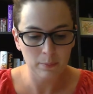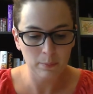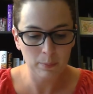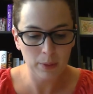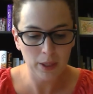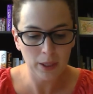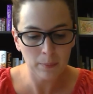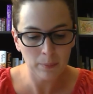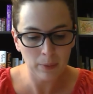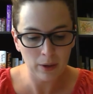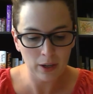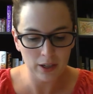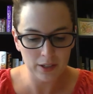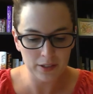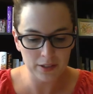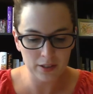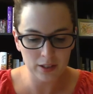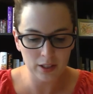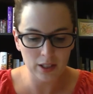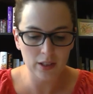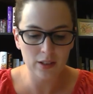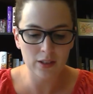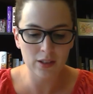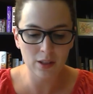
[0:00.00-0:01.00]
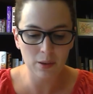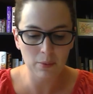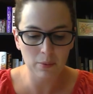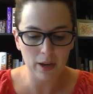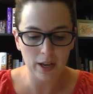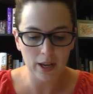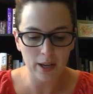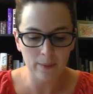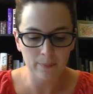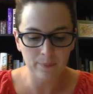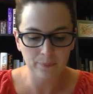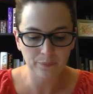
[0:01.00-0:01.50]
Big Poss leads the
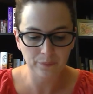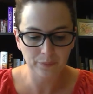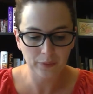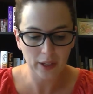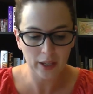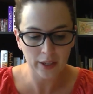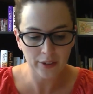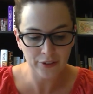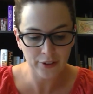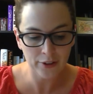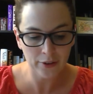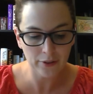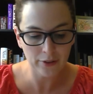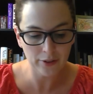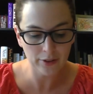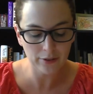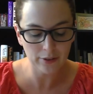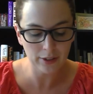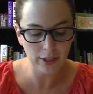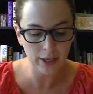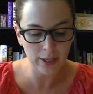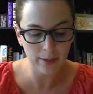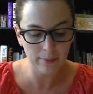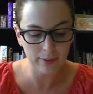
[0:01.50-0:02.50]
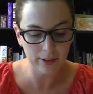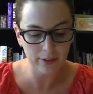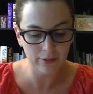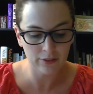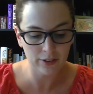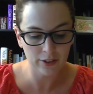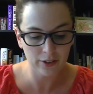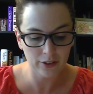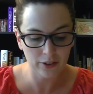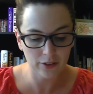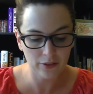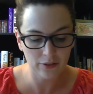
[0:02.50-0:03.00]
way. Antonio and Amlet
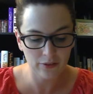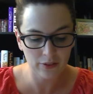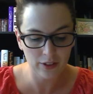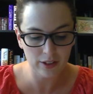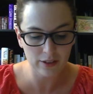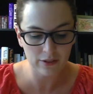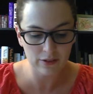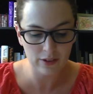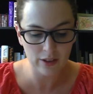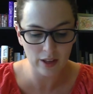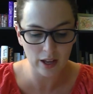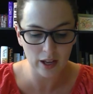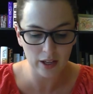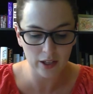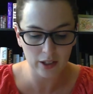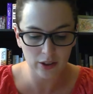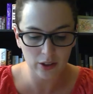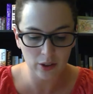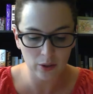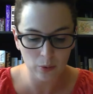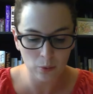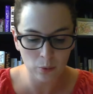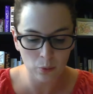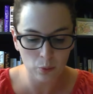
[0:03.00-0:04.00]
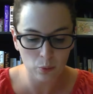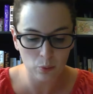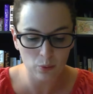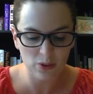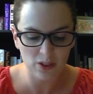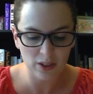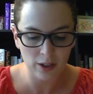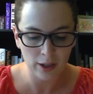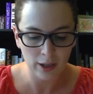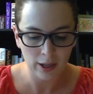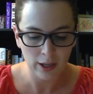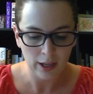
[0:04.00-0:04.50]
feel their feet slide in the
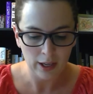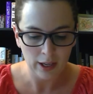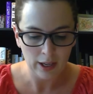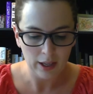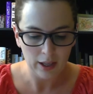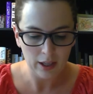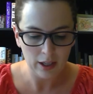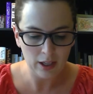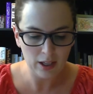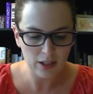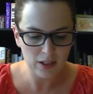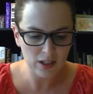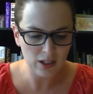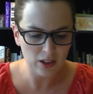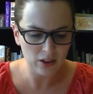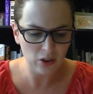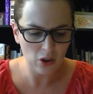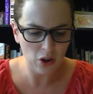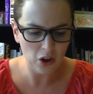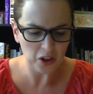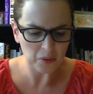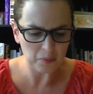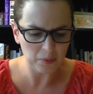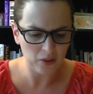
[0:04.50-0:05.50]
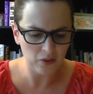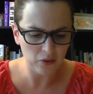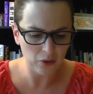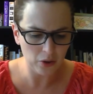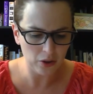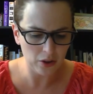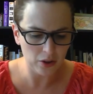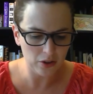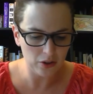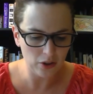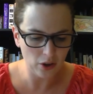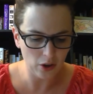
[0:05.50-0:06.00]
ooze. It isn't long before
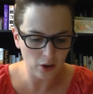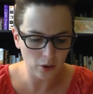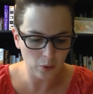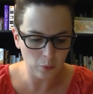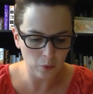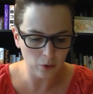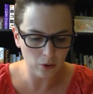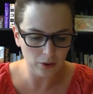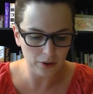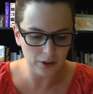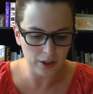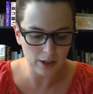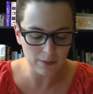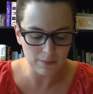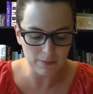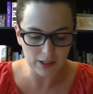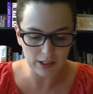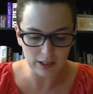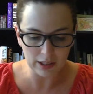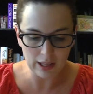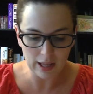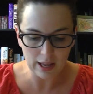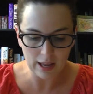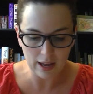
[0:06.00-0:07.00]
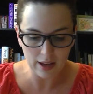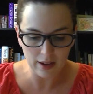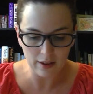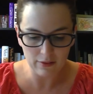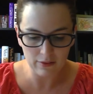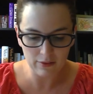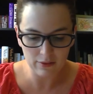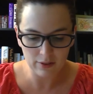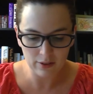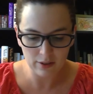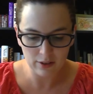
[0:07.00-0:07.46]
the dark world comes alive.